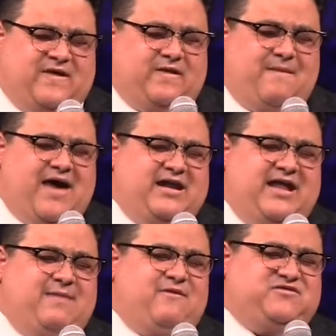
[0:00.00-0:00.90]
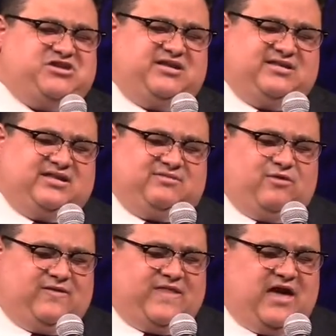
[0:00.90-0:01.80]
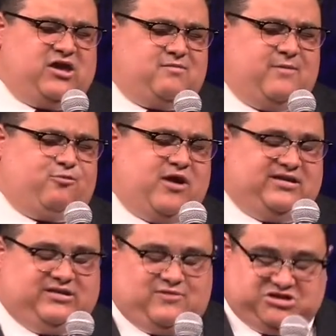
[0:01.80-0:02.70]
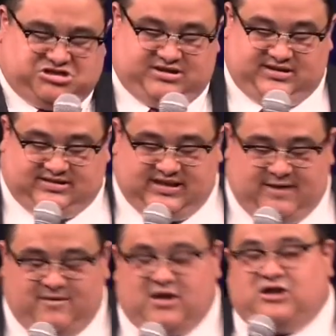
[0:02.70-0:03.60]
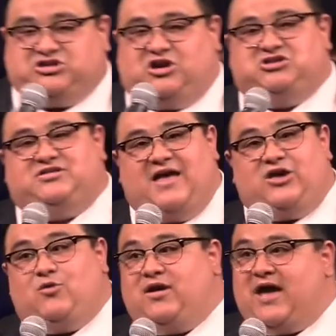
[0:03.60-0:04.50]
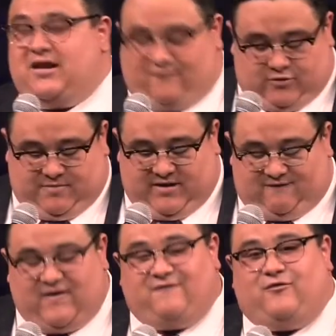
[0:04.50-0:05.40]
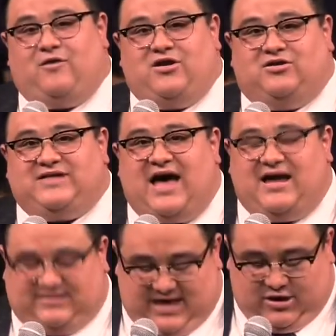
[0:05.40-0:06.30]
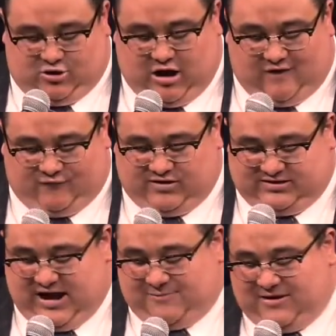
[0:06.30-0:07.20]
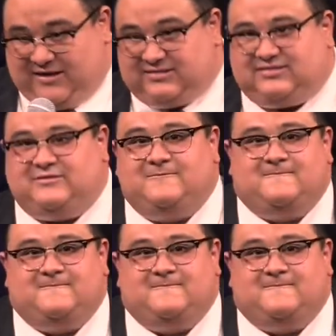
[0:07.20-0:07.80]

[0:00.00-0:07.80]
In the mighty name of Jesus, we thank you and we praise you. In Jesus' name, church, thank you again for being faithful in your tithes and your offerings. God bless.